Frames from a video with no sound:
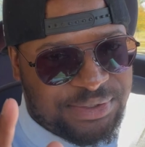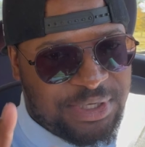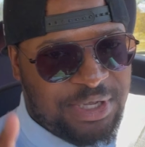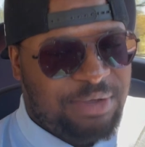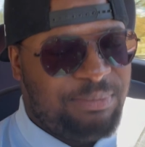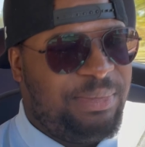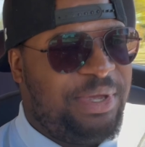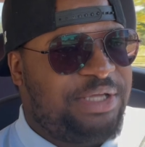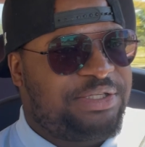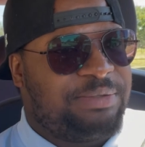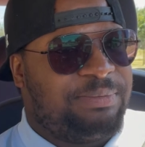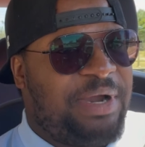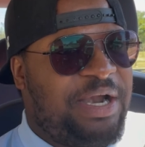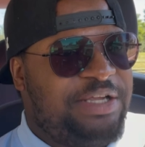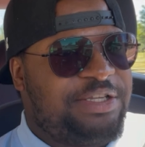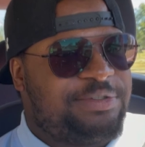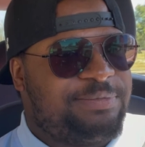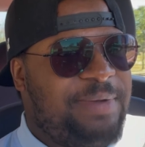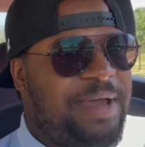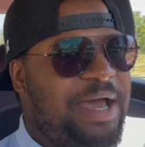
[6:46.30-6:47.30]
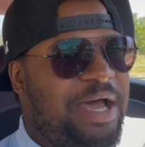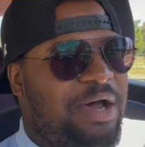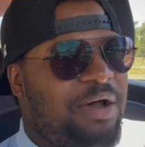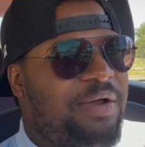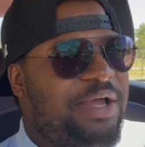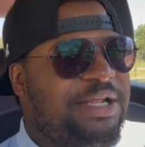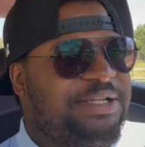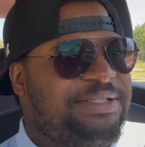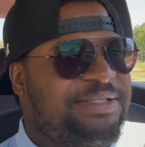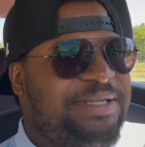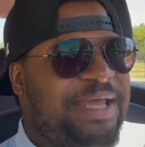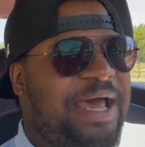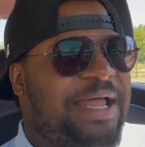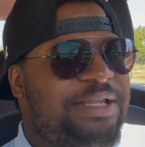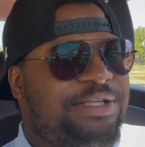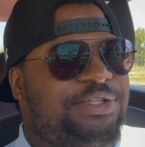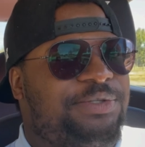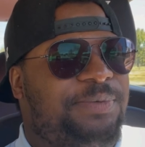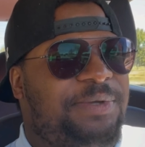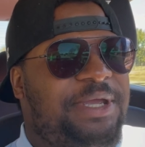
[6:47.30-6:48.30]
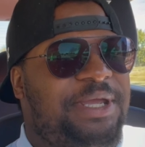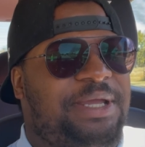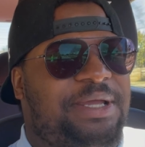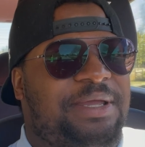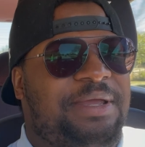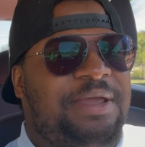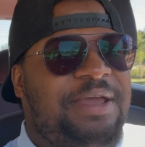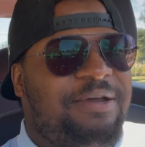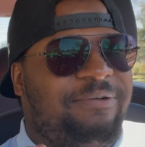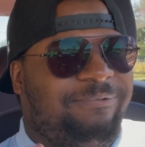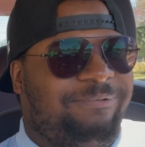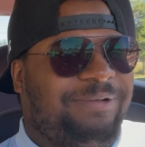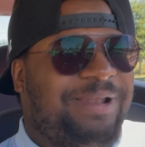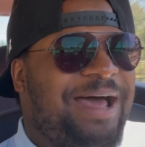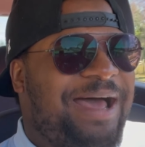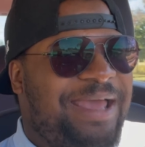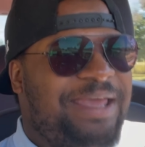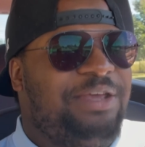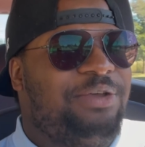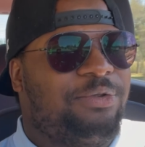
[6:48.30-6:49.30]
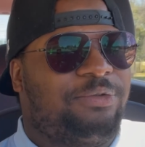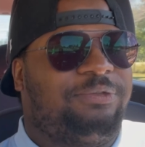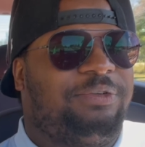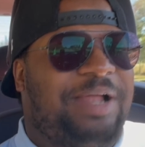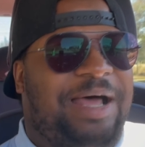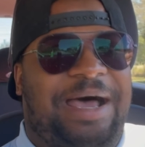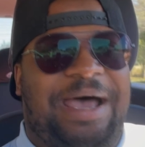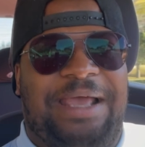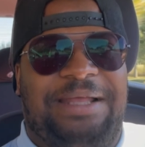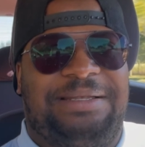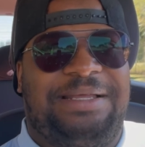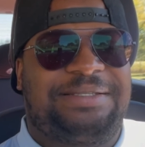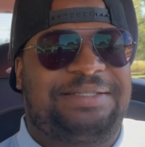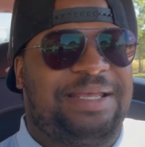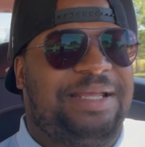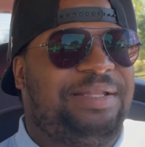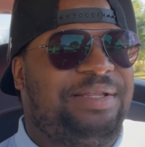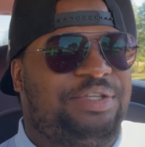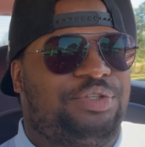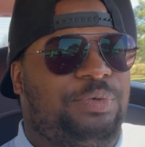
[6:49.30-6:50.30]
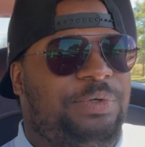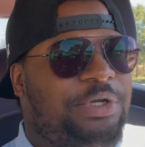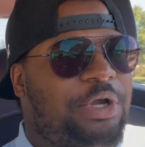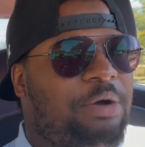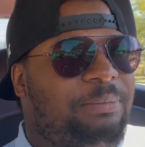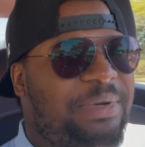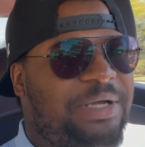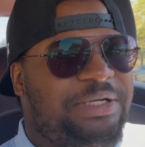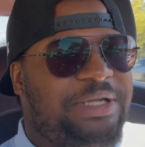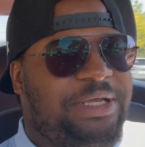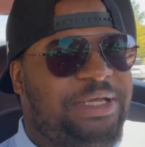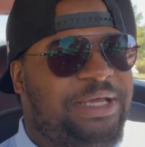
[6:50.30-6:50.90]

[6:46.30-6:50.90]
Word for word: make somebody smile. It's Dallas week. Fly Eagles Fly. Let's get this win on Monday,